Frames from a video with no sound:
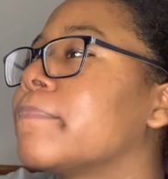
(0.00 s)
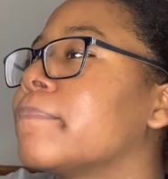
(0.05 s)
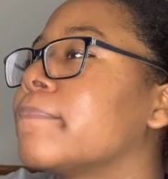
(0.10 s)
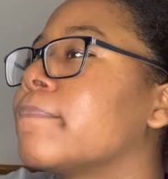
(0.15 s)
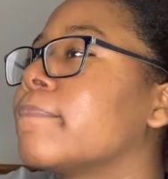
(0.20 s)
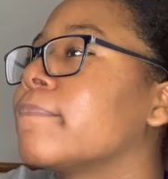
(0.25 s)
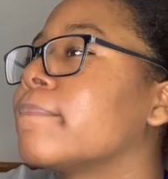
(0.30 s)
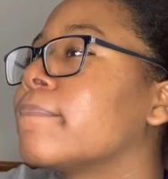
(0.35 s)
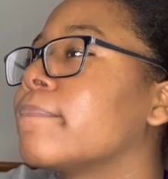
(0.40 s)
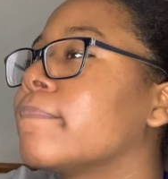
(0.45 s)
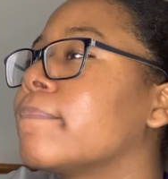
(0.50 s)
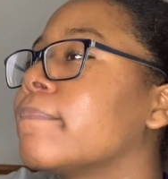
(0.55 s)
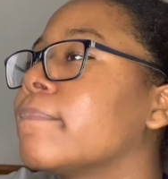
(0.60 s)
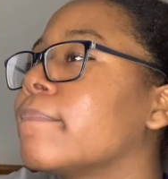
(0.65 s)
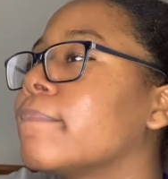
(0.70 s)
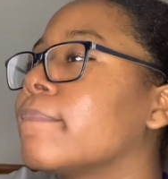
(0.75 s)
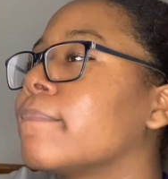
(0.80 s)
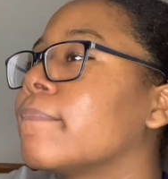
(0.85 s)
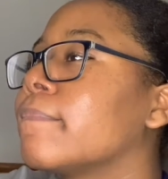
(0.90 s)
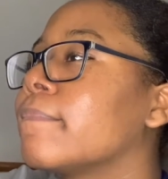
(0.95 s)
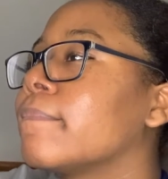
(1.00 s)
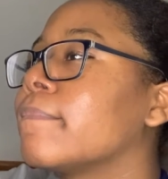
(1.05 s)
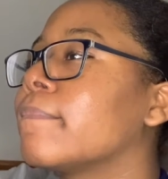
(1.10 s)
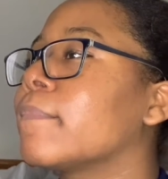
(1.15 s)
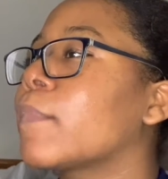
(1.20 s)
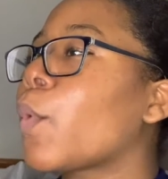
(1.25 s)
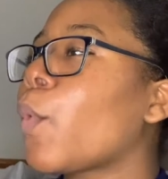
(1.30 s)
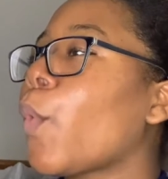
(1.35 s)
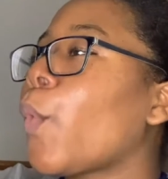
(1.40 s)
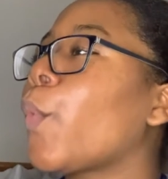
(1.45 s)
Everybody knows
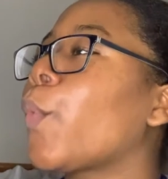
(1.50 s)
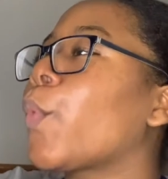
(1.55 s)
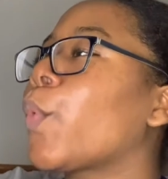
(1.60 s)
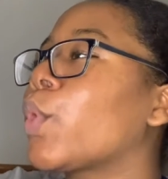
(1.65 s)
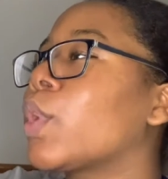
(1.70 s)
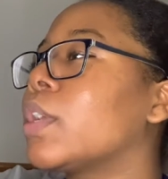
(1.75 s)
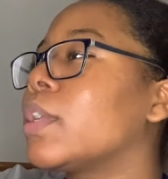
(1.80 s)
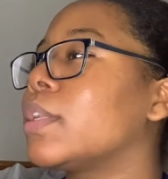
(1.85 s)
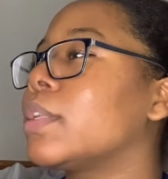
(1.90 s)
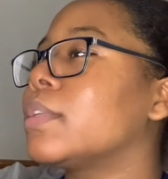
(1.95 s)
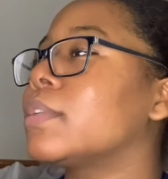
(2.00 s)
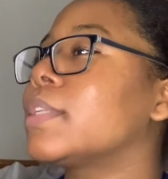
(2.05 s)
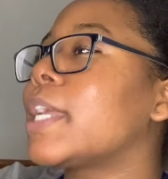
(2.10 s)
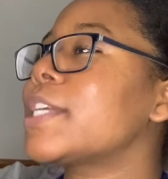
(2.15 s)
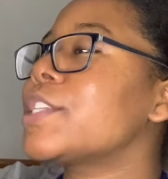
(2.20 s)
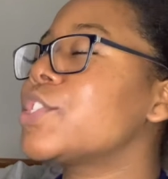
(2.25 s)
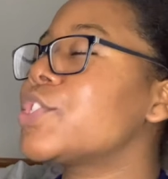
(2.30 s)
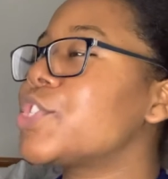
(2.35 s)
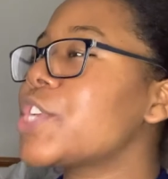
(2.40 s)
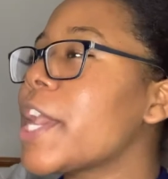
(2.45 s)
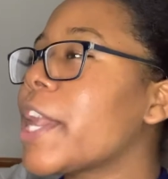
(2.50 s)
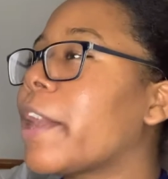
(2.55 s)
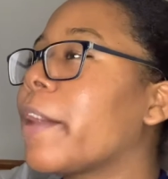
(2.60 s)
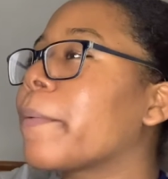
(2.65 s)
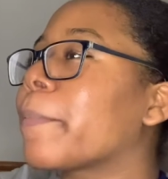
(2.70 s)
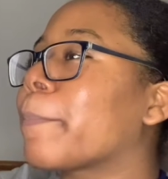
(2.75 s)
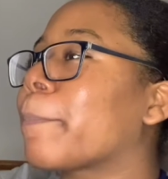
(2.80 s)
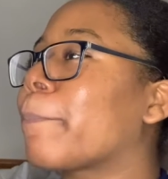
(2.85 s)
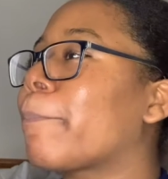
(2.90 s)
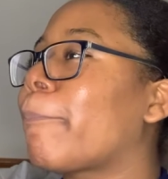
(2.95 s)
my Ooh, name. That's
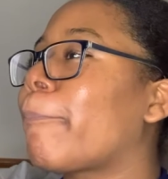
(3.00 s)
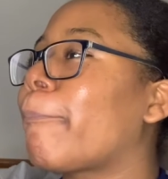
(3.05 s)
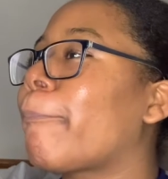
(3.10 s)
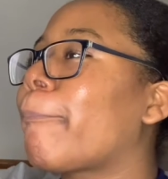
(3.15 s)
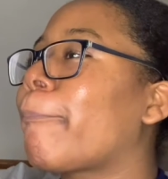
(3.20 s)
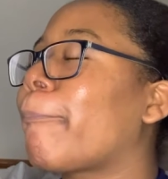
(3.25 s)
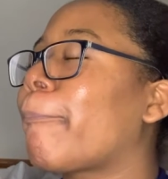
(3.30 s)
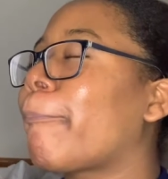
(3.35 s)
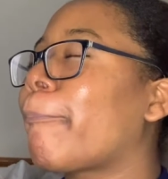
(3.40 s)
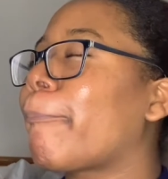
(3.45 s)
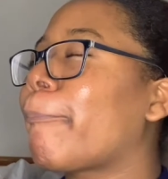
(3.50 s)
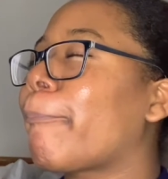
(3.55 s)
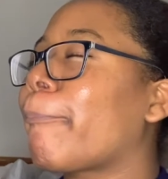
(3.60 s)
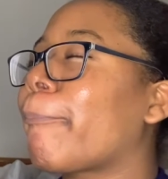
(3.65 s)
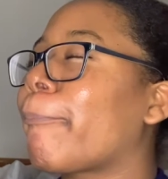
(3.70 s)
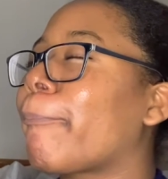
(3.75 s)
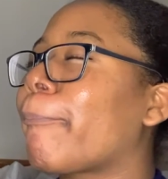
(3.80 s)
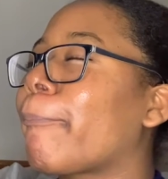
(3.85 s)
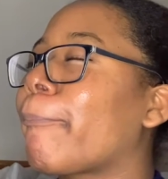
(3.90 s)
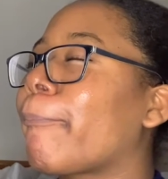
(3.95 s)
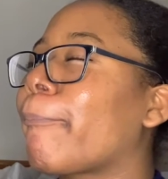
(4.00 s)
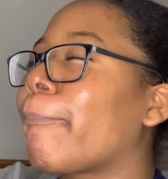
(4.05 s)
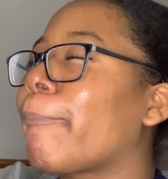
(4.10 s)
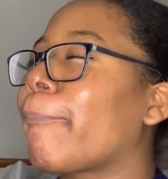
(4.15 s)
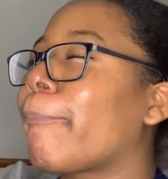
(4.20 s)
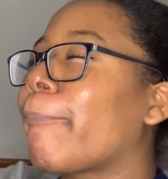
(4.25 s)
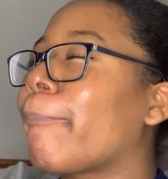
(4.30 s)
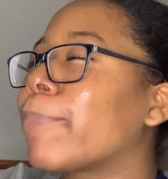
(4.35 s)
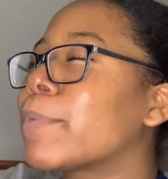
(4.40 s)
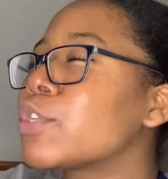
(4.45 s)
Jacob. Something about it still
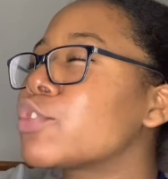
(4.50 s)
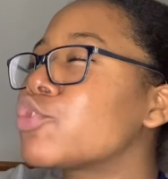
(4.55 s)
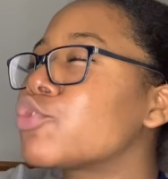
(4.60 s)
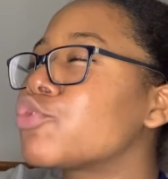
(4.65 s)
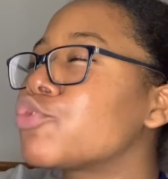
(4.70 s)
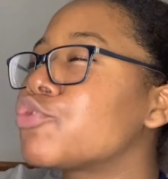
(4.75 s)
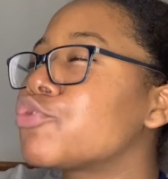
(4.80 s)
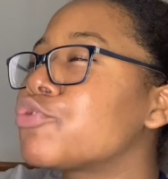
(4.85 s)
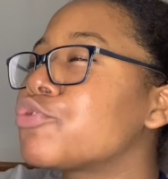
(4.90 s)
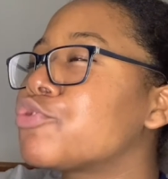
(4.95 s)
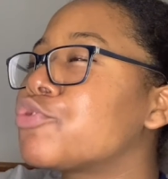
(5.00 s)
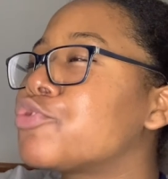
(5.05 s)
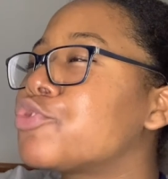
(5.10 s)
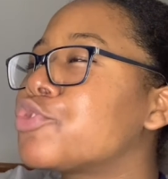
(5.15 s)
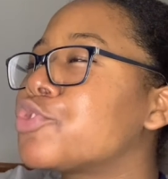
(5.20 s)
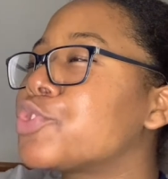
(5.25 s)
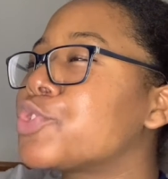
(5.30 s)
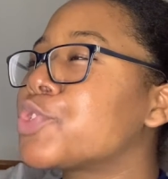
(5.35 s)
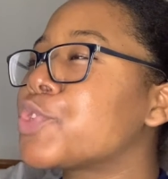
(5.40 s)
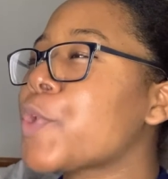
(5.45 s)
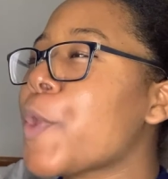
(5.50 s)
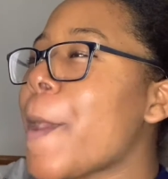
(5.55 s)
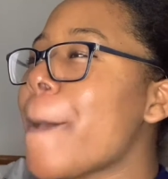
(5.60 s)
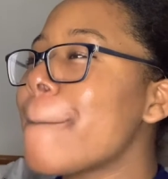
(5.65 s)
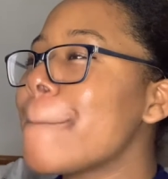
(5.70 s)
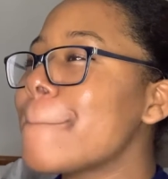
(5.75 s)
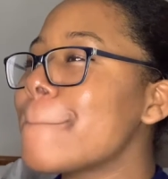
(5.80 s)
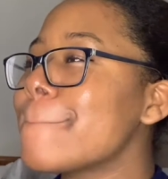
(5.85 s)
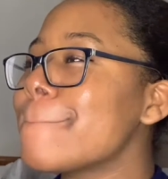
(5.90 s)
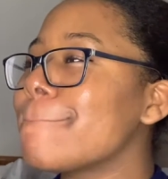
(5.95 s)
feels strange.
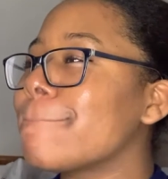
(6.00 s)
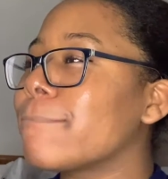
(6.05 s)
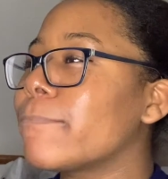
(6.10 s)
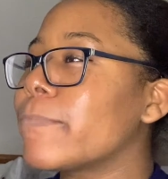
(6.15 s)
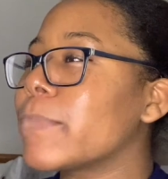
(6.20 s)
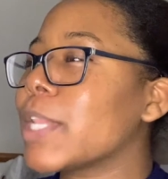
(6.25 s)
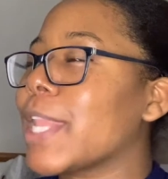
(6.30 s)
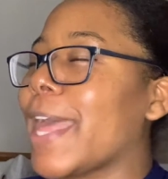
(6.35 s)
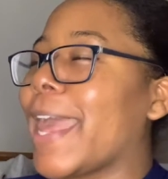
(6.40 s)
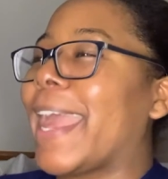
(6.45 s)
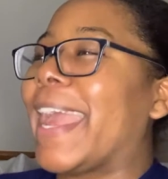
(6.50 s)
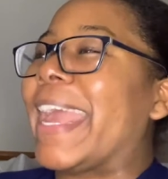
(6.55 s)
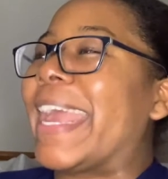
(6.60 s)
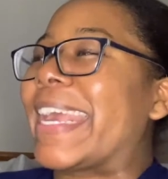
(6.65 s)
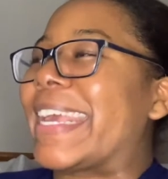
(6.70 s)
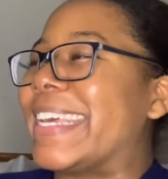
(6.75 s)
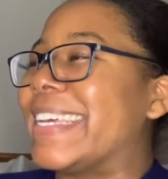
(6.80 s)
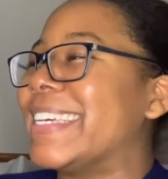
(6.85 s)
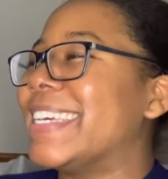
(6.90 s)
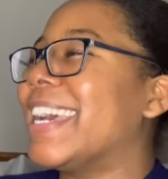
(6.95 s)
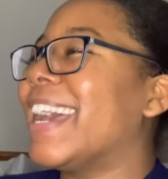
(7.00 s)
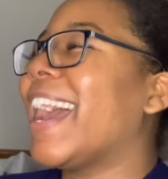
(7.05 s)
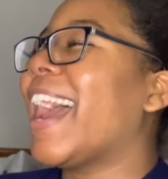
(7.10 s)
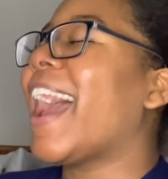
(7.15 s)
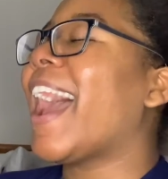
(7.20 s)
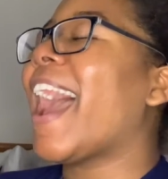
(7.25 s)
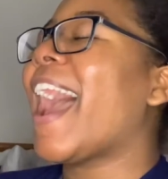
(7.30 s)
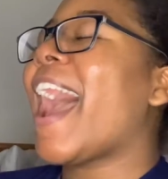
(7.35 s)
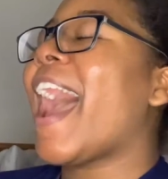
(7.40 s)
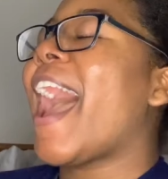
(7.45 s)
Trembling.
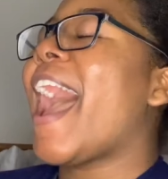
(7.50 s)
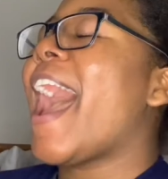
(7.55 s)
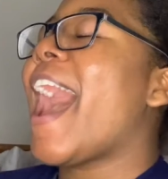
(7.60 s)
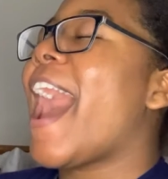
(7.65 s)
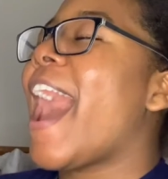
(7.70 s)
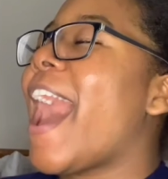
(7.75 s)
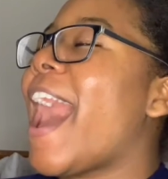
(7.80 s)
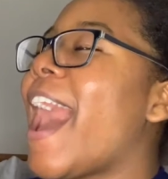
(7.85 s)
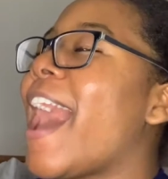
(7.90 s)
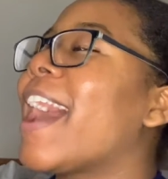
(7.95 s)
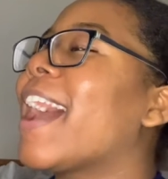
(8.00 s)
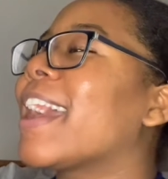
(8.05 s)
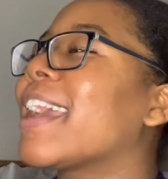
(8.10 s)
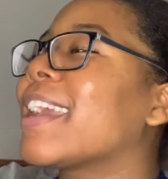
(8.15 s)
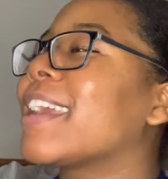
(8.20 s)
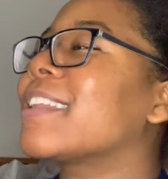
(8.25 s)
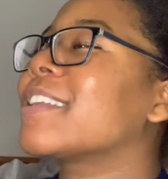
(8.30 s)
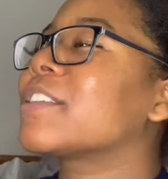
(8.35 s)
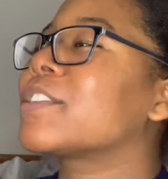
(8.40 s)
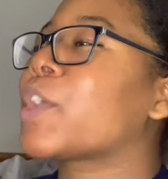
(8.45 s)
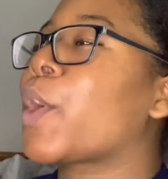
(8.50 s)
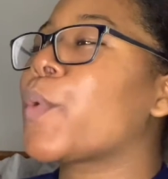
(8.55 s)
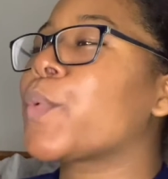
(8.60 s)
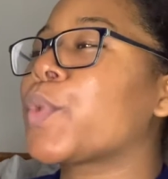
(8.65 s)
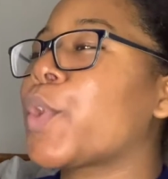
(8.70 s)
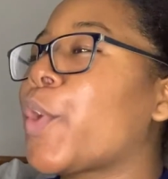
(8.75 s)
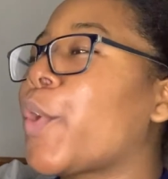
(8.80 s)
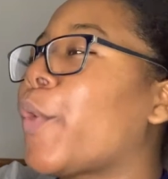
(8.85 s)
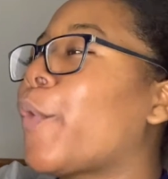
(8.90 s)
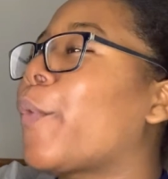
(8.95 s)
I don't
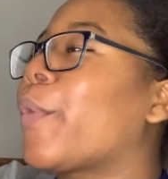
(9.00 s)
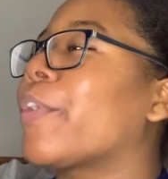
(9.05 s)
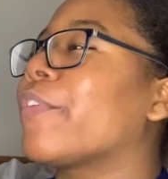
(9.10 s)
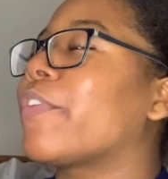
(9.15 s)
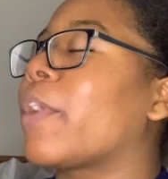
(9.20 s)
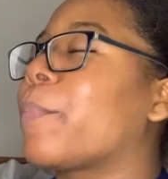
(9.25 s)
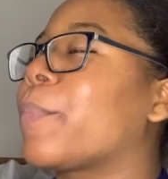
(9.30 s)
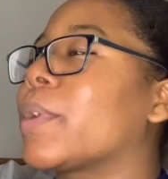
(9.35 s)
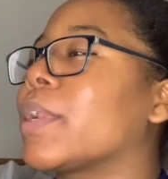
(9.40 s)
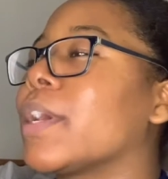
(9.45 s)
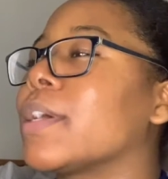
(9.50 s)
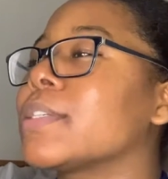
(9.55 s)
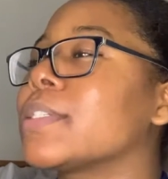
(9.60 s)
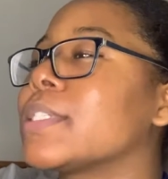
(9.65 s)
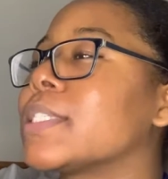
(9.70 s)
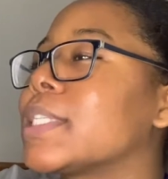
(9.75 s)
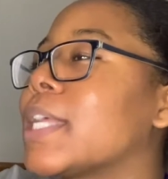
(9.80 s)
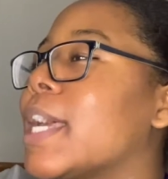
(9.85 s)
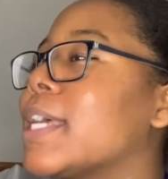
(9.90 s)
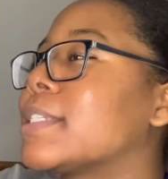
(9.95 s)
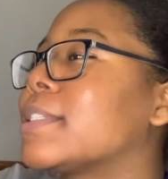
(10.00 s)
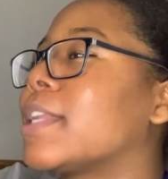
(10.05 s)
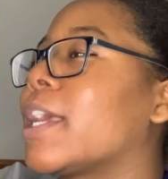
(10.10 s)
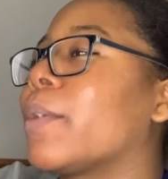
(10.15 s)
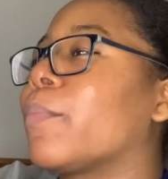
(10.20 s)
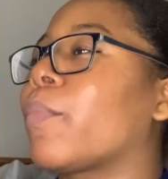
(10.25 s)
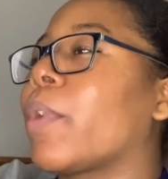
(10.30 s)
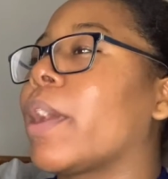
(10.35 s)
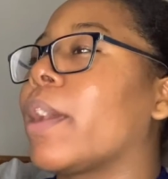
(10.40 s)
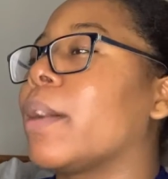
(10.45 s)
know if I pronounced his last
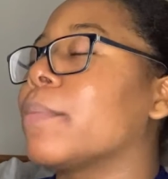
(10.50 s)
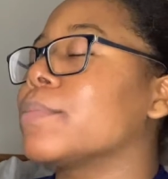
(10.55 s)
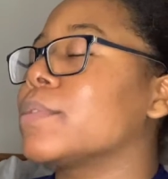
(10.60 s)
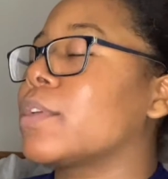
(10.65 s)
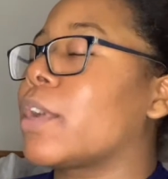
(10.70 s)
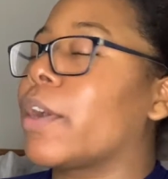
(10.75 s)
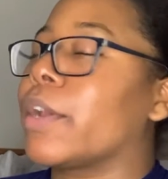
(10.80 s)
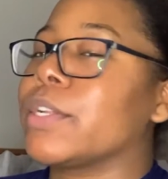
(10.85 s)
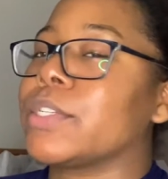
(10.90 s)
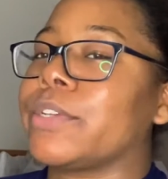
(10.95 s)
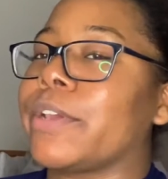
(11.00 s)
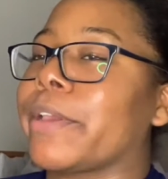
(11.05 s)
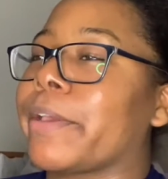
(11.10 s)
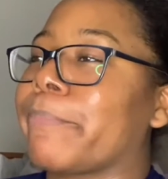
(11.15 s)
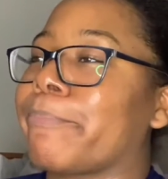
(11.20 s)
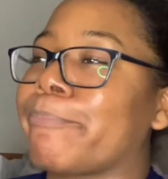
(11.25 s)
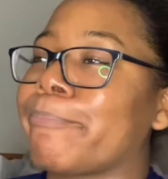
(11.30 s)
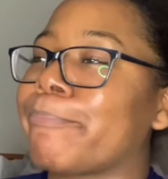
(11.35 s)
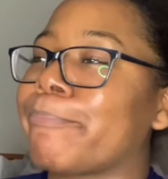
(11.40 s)
name right. I'm sorry, Jacob.